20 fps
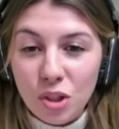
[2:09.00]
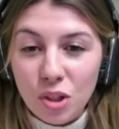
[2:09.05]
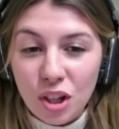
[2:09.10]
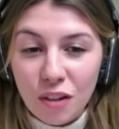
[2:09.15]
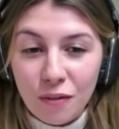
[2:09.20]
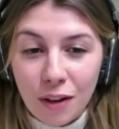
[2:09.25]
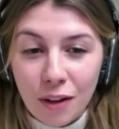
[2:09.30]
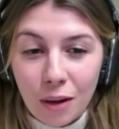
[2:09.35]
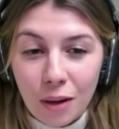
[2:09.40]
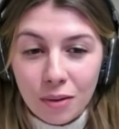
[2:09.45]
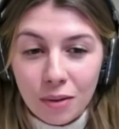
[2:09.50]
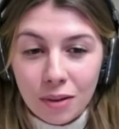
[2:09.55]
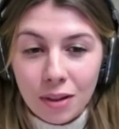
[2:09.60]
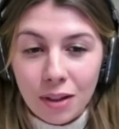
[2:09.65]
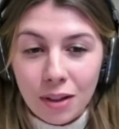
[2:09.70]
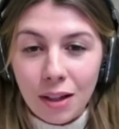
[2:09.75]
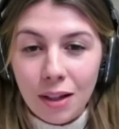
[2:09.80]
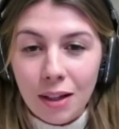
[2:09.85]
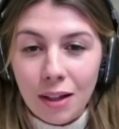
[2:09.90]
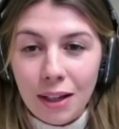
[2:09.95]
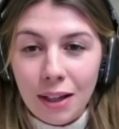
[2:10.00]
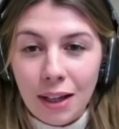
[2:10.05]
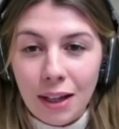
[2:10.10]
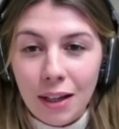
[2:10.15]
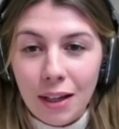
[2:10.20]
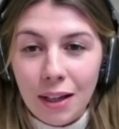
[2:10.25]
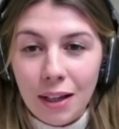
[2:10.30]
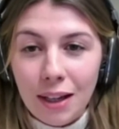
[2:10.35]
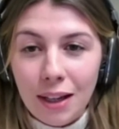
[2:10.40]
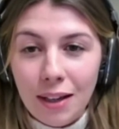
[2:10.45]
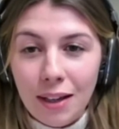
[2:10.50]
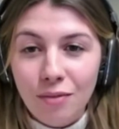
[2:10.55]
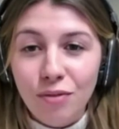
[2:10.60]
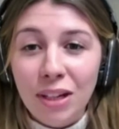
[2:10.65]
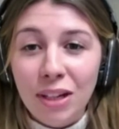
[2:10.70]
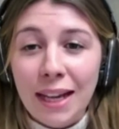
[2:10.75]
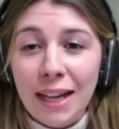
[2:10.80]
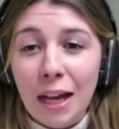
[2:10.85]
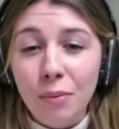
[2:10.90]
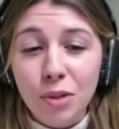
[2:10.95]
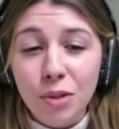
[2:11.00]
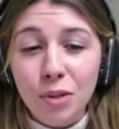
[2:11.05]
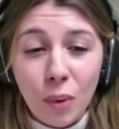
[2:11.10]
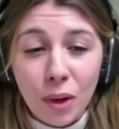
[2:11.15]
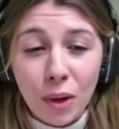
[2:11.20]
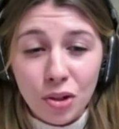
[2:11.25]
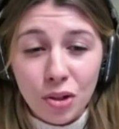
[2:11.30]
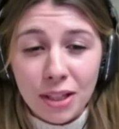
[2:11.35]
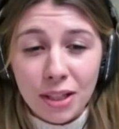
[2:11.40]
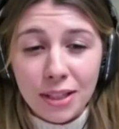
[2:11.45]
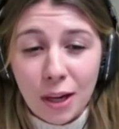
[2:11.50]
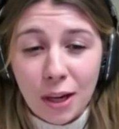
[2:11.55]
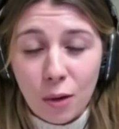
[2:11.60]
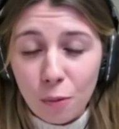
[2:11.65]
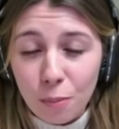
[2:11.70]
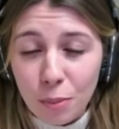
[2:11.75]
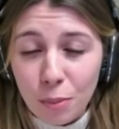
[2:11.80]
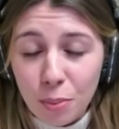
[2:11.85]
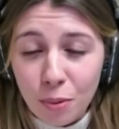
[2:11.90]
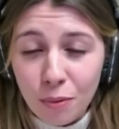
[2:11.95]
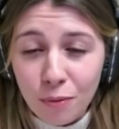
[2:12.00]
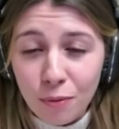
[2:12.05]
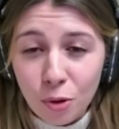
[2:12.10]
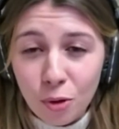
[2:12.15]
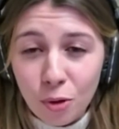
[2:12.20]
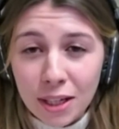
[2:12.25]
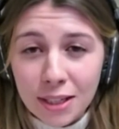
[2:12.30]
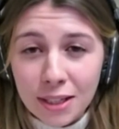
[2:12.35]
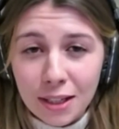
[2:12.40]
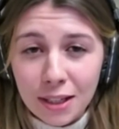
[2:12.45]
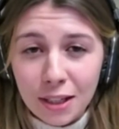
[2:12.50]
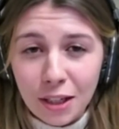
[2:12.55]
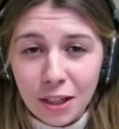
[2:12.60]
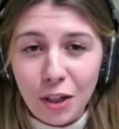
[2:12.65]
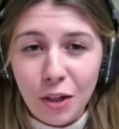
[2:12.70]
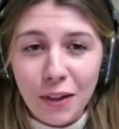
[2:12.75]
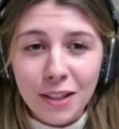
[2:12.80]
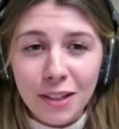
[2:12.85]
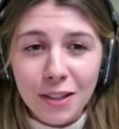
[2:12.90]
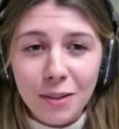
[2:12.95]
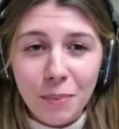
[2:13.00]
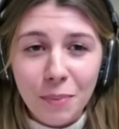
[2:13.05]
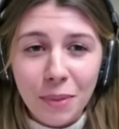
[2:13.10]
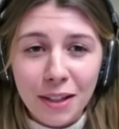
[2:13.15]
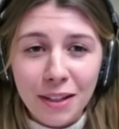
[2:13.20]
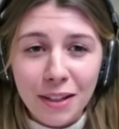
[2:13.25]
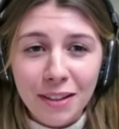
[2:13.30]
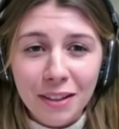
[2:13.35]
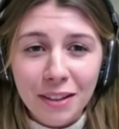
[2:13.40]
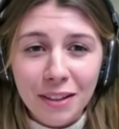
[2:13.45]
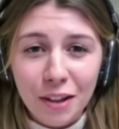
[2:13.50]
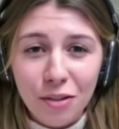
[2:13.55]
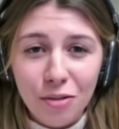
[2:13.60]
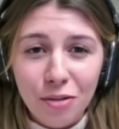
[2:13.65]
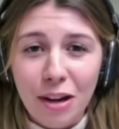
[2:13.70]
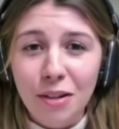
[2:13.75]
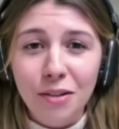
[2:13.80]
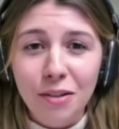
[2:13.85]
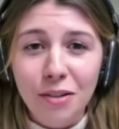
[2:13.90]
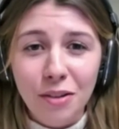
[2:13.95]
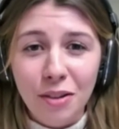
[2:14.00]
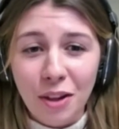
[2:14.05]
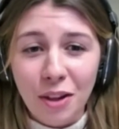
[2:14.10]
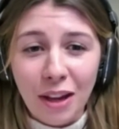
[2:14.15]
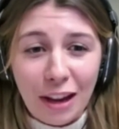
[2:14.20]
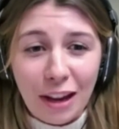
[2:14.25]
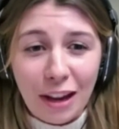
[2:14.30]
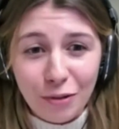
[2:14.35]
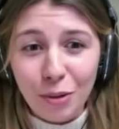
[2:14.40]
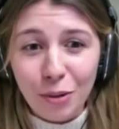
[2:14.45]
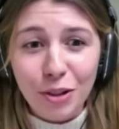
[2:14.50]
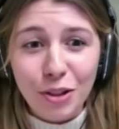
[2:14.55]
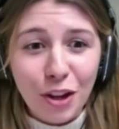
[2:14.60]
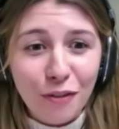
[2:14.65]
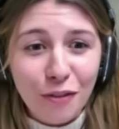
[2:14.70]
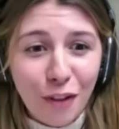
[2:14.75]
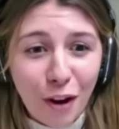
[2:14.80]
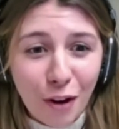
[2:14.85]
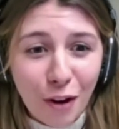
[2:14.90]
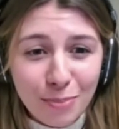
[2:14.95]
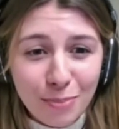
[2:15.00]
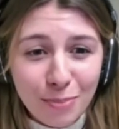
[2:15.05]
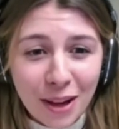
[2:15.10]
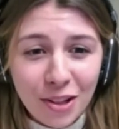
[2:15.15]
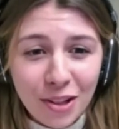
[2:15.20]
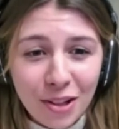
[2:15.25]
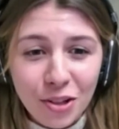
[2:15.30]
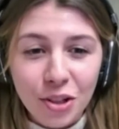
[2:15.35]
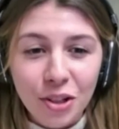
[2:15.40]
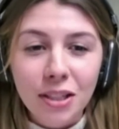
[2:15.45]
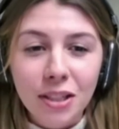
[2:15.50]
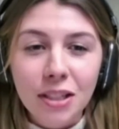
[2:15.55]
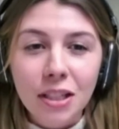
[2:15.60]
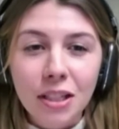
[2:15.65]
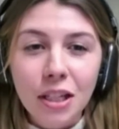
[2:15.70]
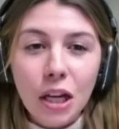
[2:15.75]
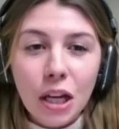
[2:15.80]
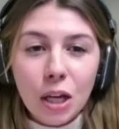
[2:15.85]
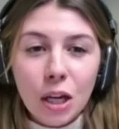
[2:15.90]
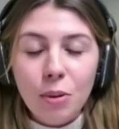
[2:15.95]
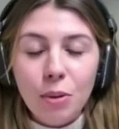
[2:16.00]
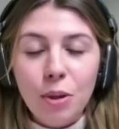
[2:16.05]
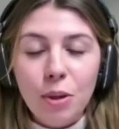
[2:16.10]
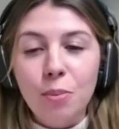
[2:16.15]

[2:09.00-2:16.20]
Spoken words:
We also felt that it really helps the questionnaires help with pupil voice, and I know that's been a thread that everyone so far has mentioned.